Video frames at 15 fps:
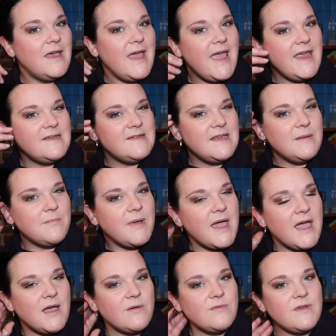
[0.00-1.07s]

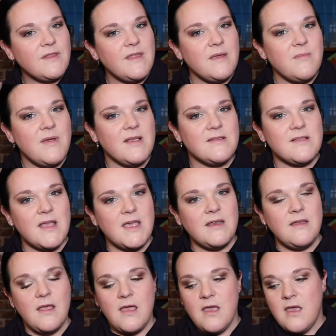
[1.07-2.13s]
£18 I think Matt
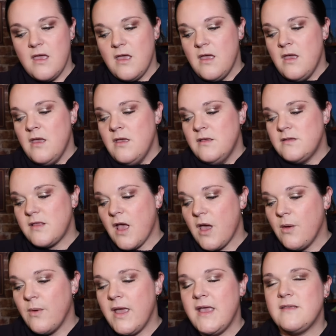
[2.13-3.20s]
said.
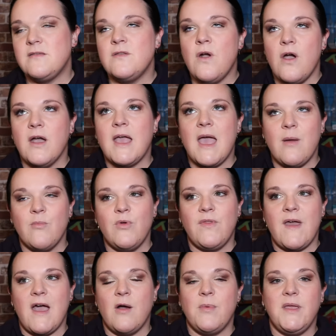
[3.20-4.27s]
So it's not a camera
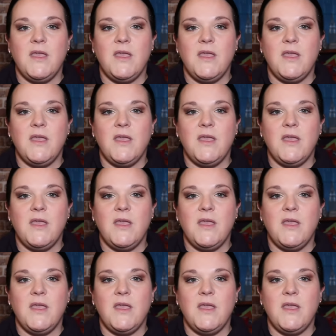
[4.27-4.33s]
that I'll be